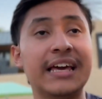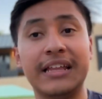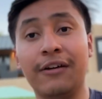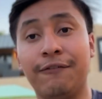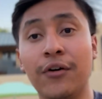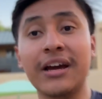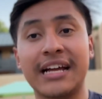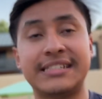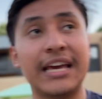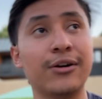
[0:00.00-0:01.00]
The foot
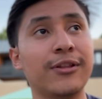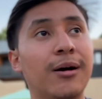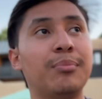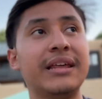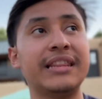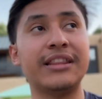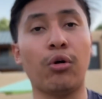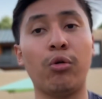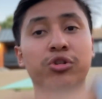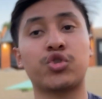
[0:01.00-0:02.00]
got tangled up, and then the
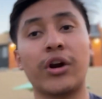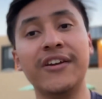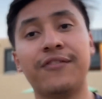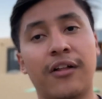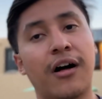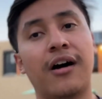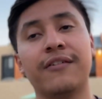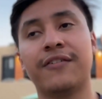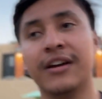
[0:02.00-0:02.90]
whole tray fell off,